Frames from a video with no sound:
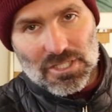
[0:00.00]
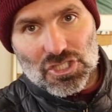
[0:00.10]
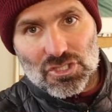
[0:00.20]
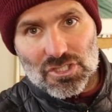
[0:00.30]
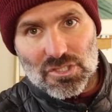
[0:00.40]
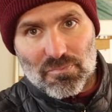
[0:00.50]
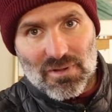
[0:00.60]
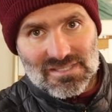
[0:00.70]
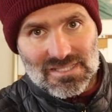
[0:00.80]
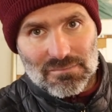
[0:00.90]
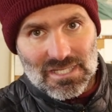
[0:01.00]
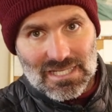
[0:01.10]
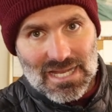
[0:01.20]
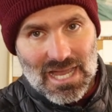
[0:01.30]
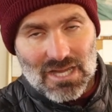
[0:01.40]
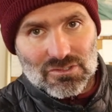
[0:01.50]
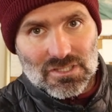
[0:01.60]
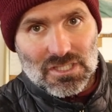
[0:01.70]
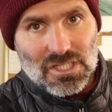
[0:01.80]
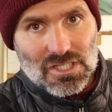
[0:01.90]
make sure you press them in and
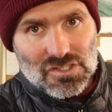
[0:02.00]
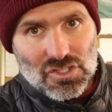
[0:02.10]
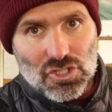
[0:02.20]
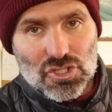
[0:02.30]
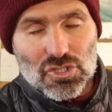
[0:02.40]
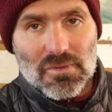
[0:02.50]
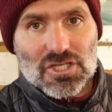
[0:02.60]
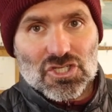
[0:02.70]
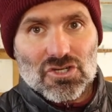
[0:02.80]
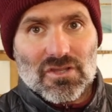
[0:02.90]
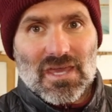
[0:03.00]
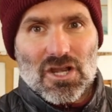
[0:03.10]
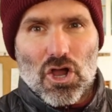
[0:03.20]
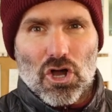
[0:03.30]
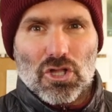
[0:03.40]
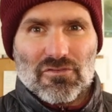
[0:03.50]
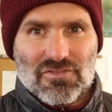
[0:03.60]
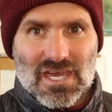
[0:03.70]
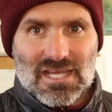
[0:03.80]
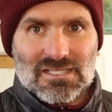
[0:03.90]
out so you make sure that all
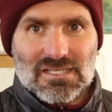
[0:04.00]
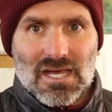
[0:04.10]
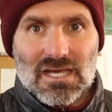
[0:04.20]
of that